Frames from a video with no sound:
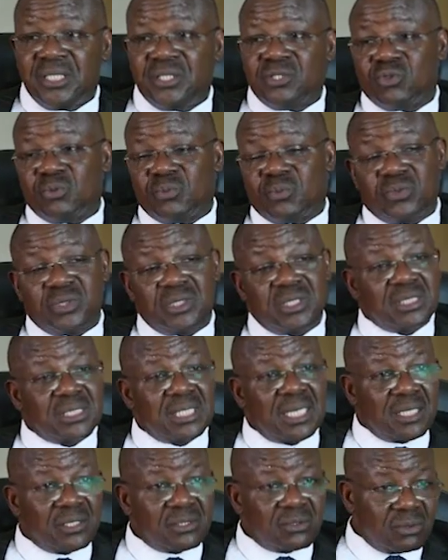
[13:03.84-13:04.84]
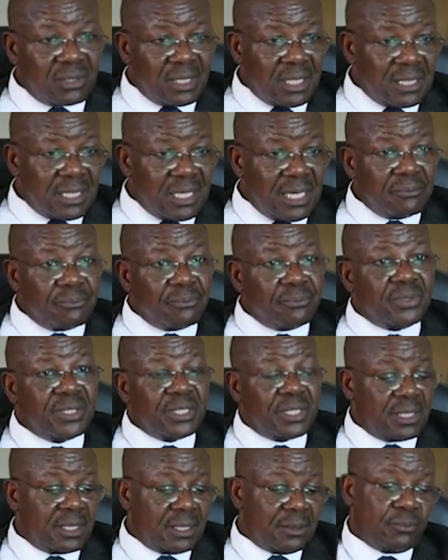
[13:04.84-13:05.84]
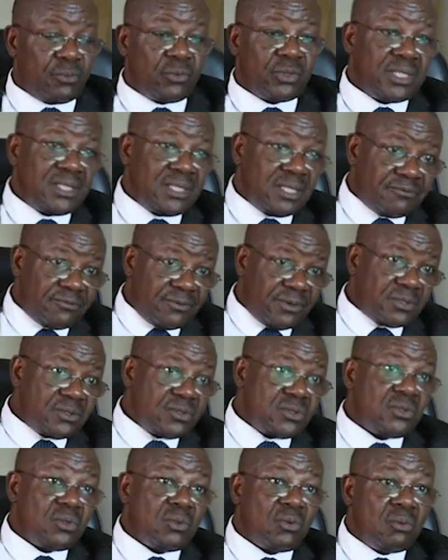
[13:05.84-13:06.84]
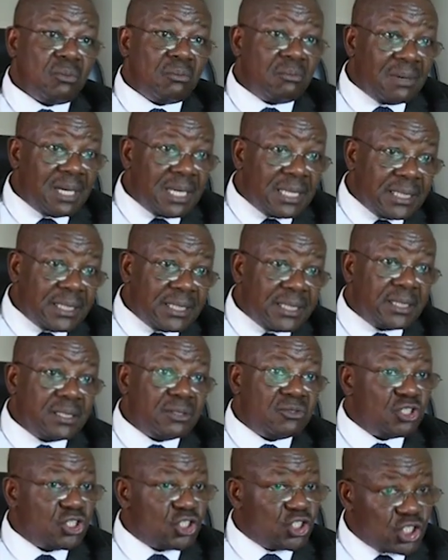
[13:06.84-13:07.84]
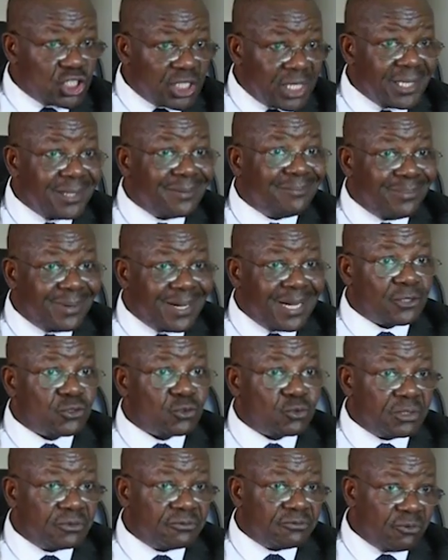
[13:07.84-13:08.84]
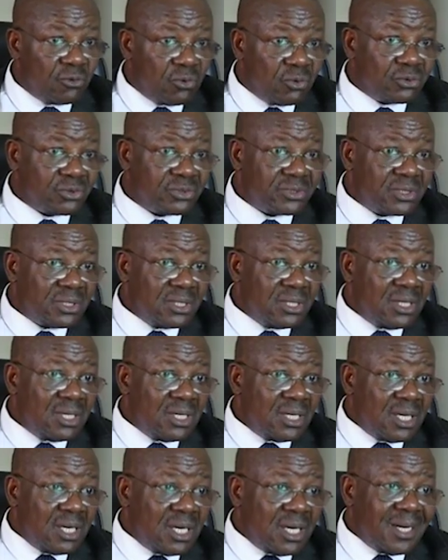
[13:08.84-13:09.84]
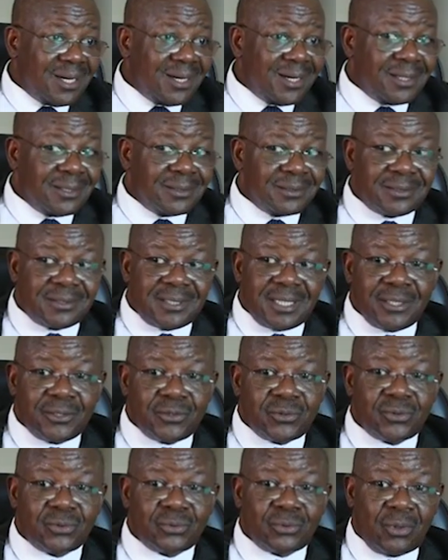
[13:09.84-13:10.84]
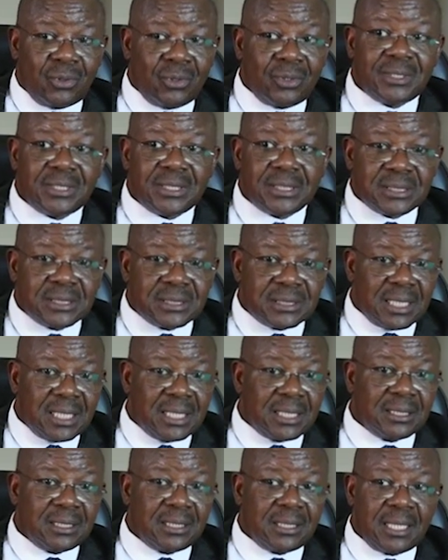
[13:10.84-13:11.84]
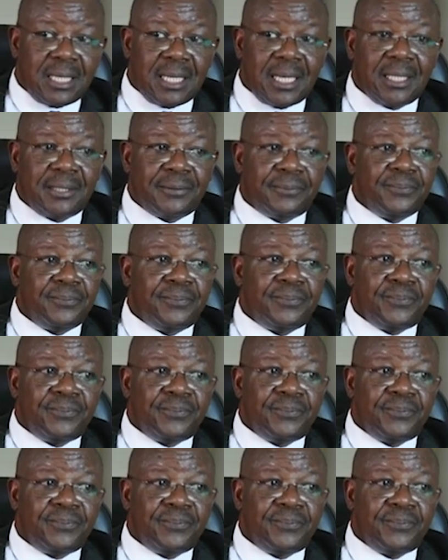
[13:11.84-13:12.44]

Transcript: to put his ass together and bring Burkina Faso, Mali, Niger back to the fold and try to understand that